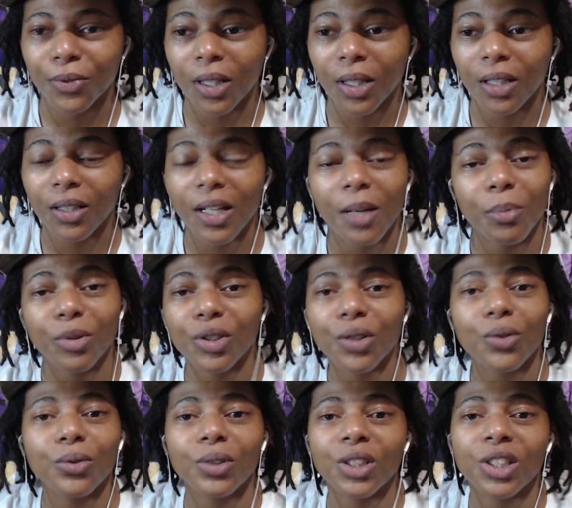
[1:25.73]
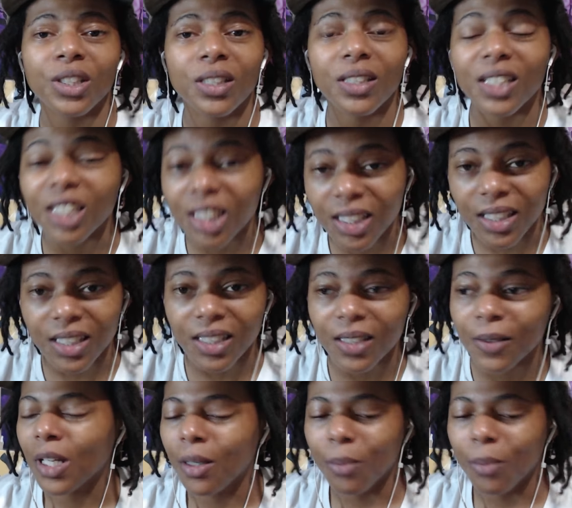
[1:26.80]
episodes this season.